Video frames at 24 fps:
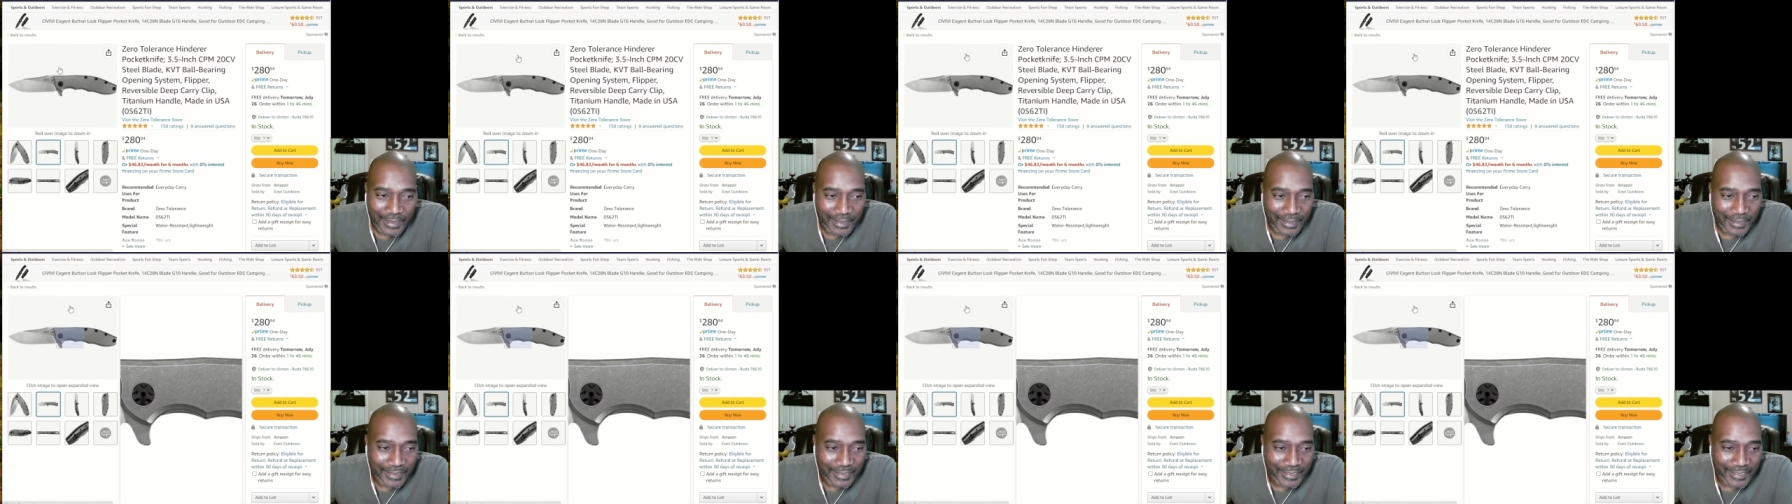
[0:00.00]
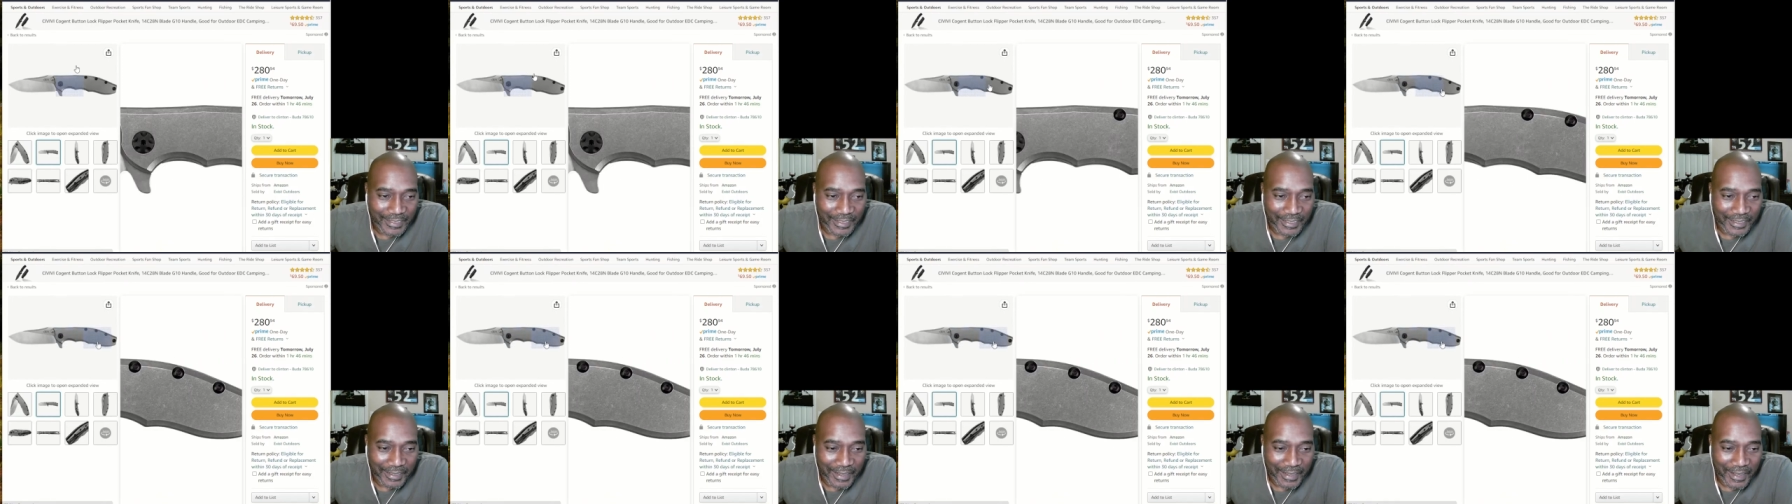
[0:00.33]

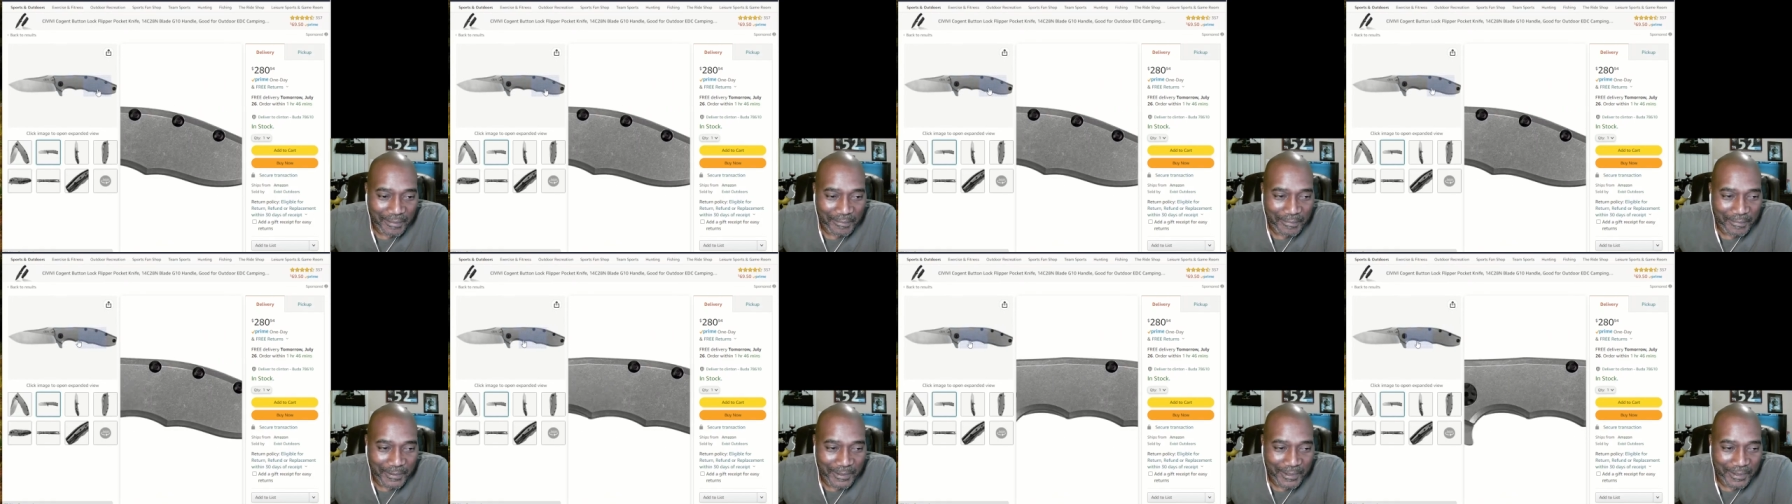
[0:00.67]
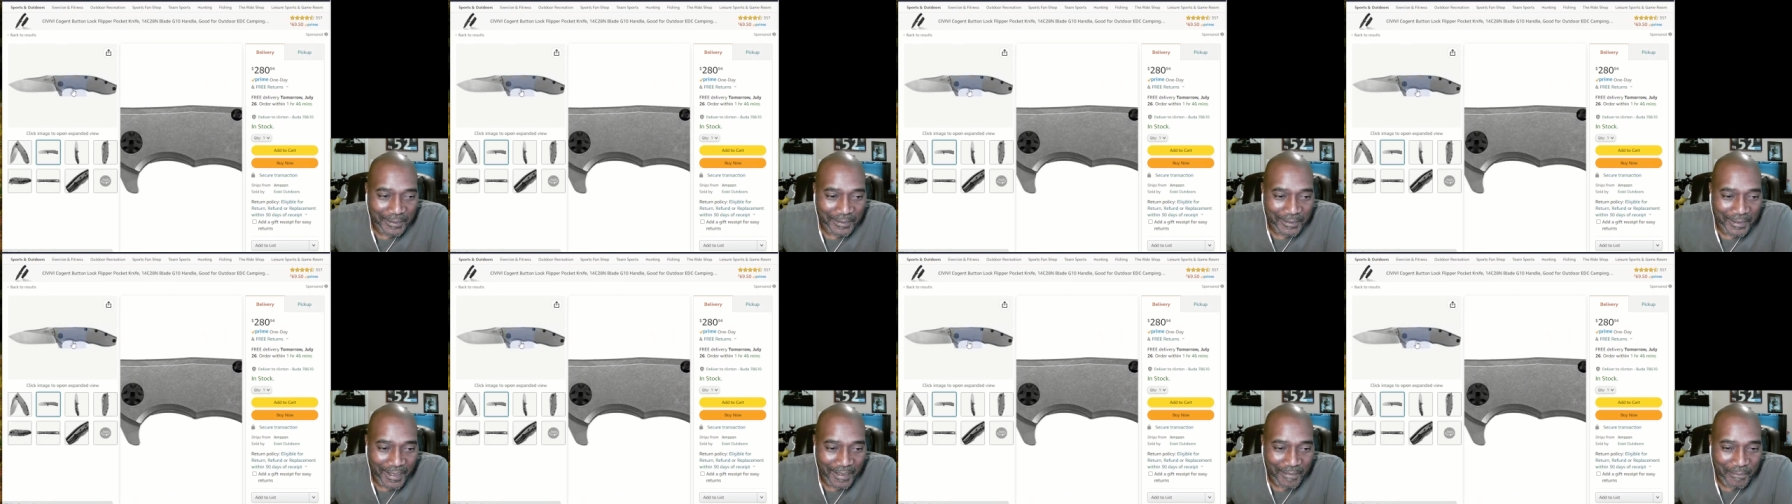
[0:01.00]
Yeah,
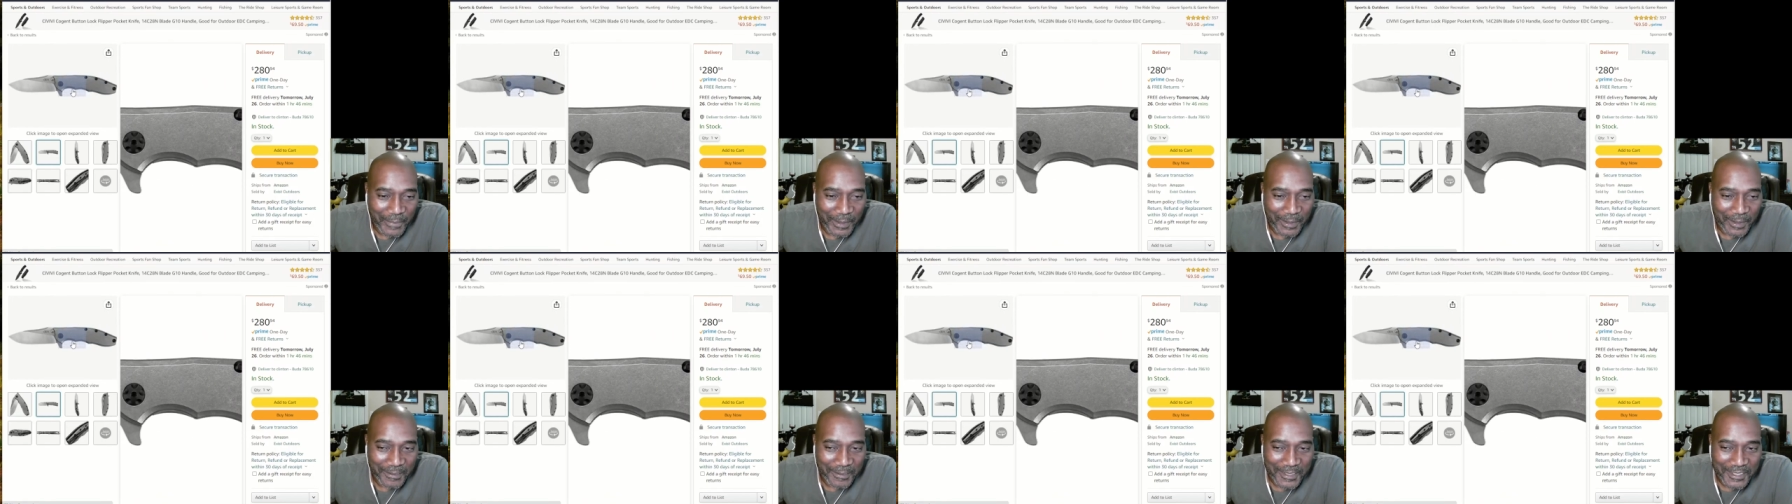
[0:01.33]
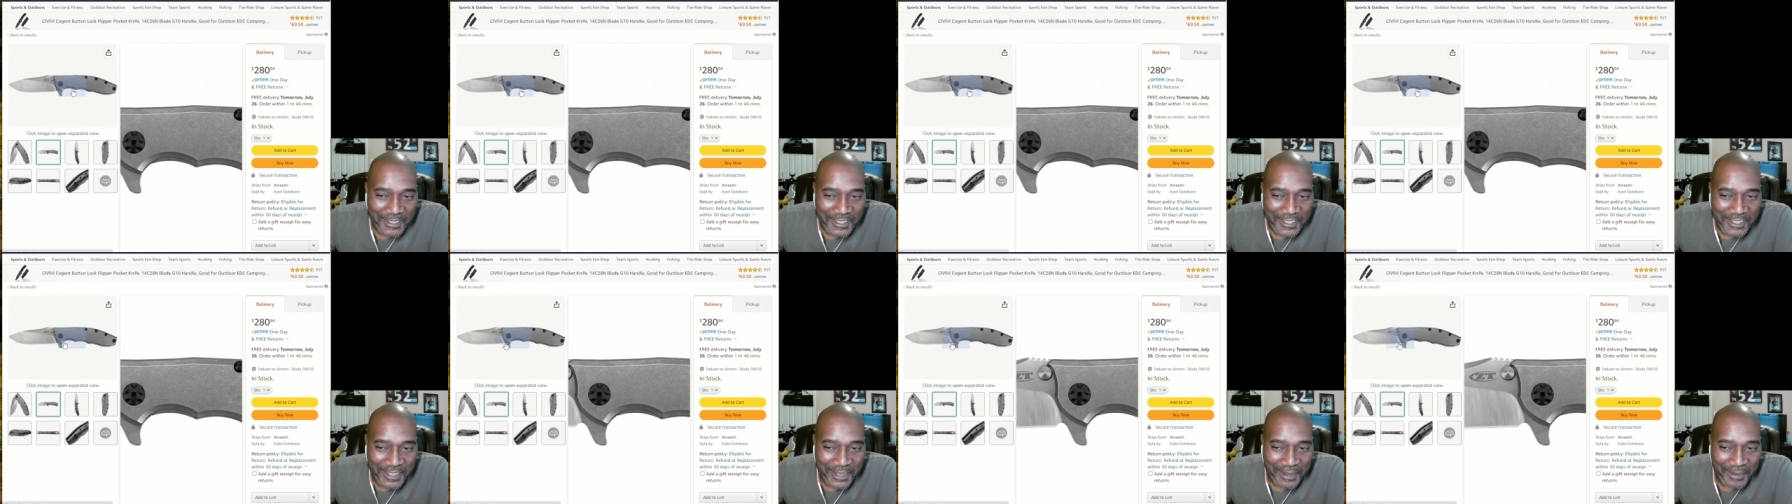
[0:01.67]
I've been on this
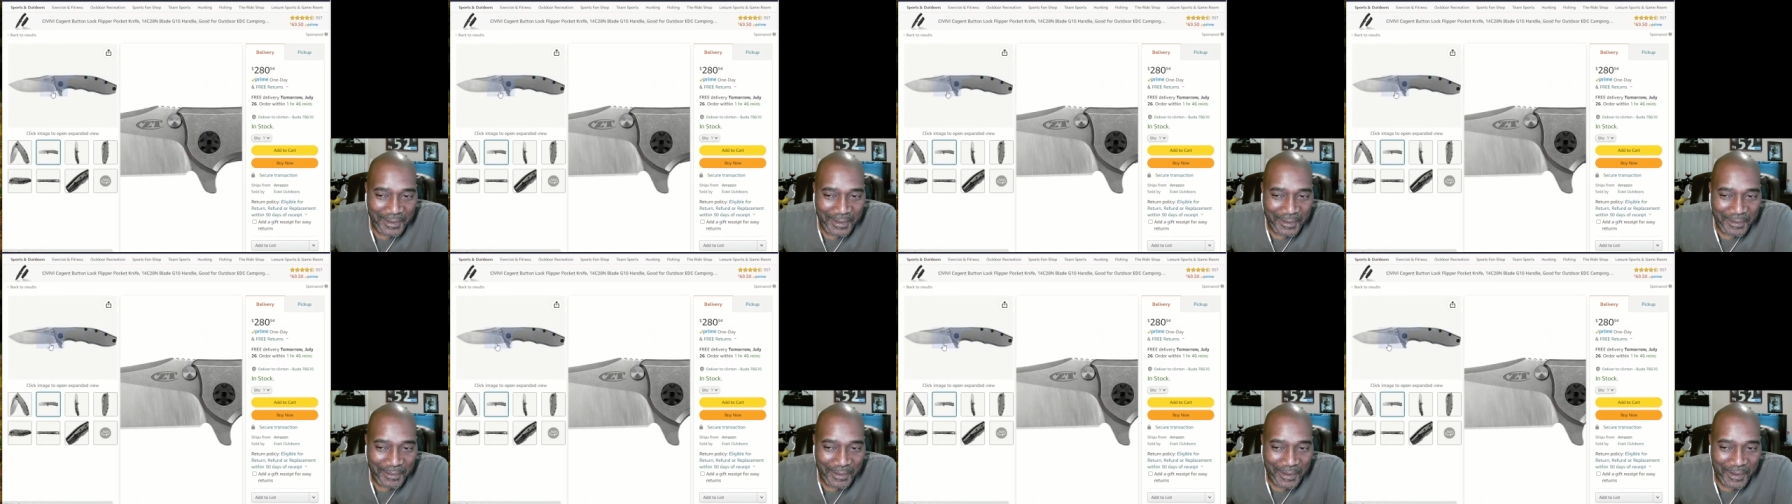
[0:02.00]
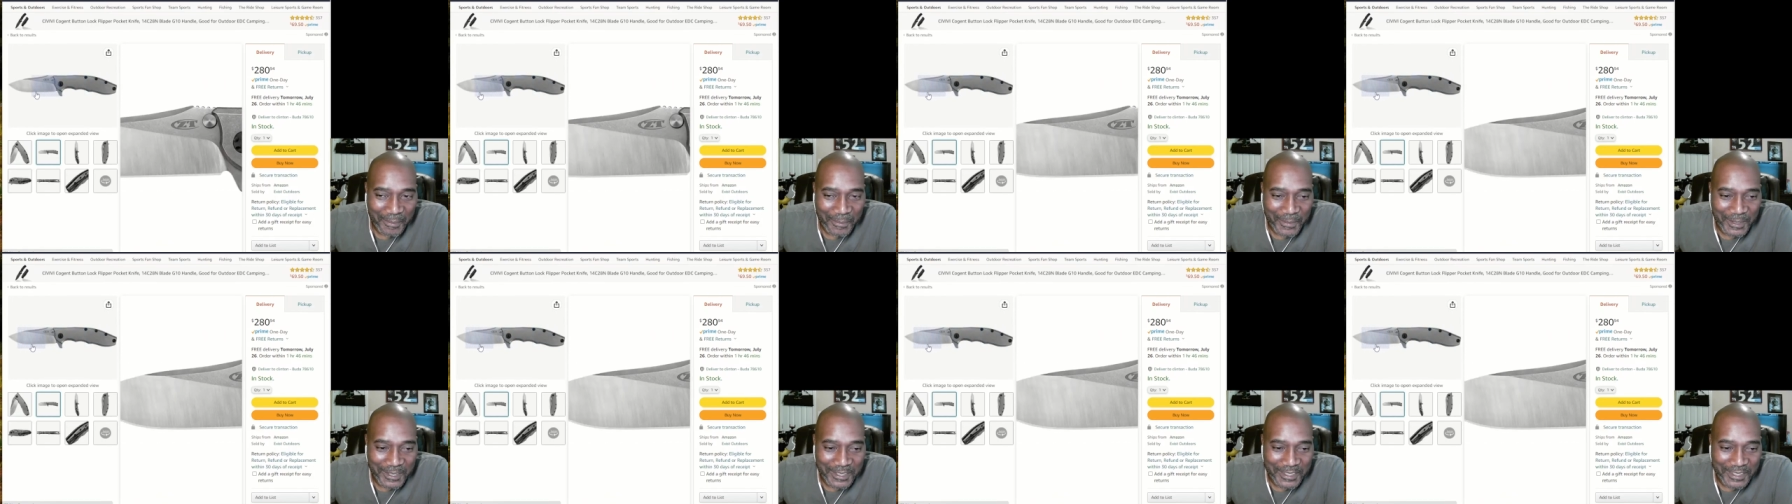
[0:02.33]
channel I don't know how
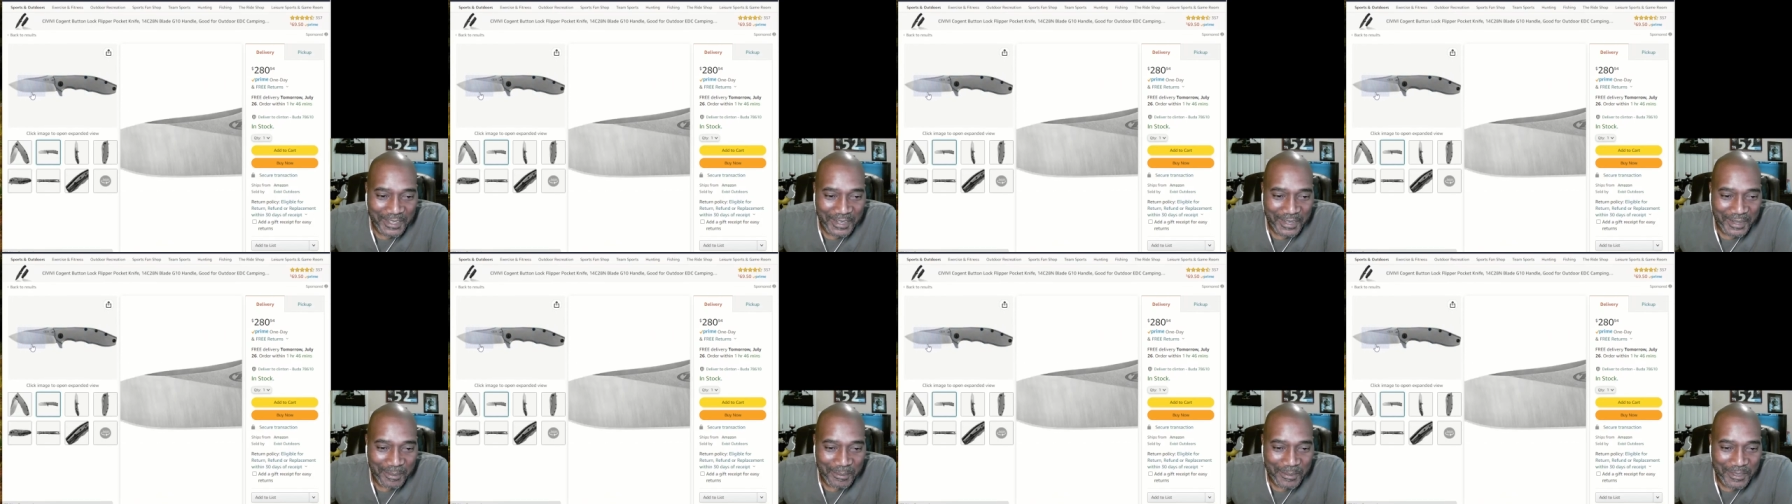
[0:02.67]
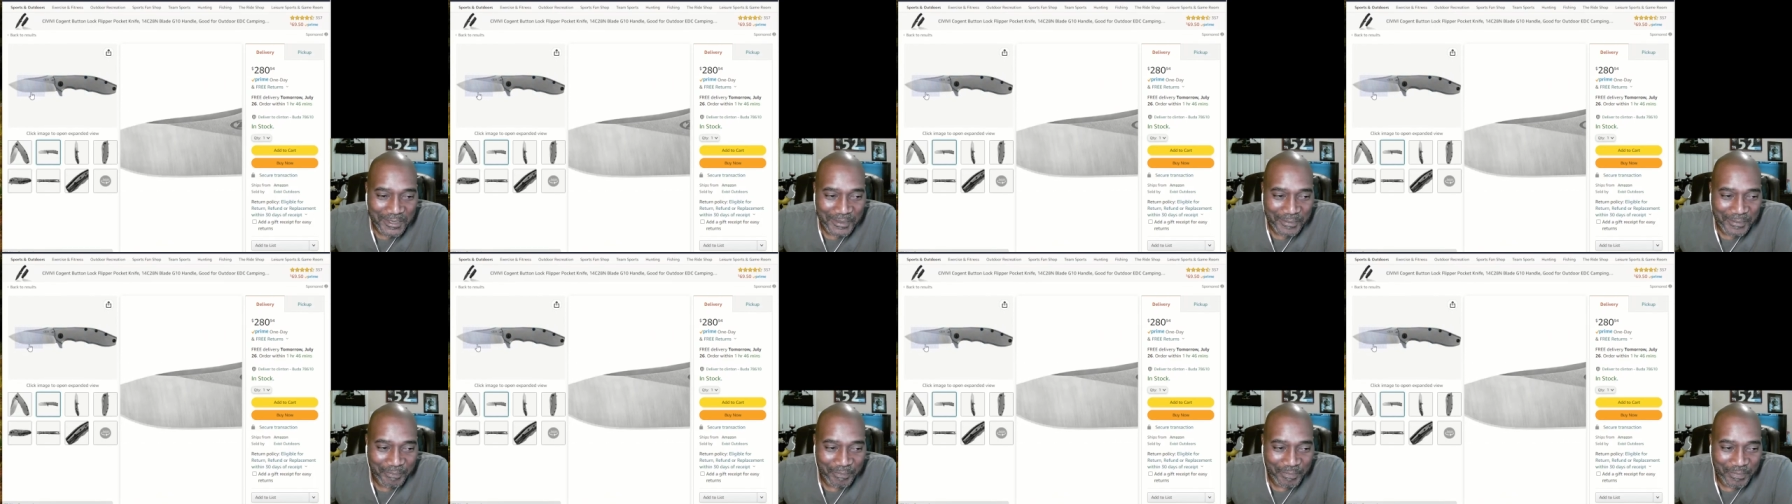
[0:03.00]
many times,
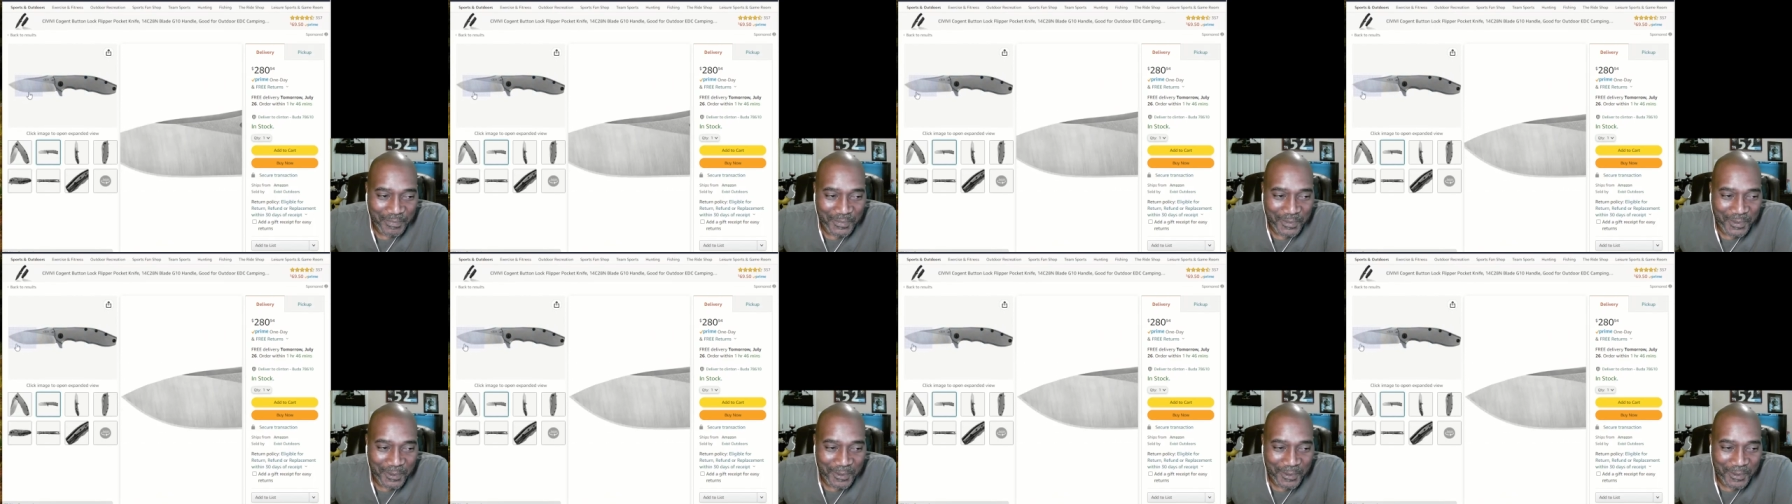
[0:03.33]
or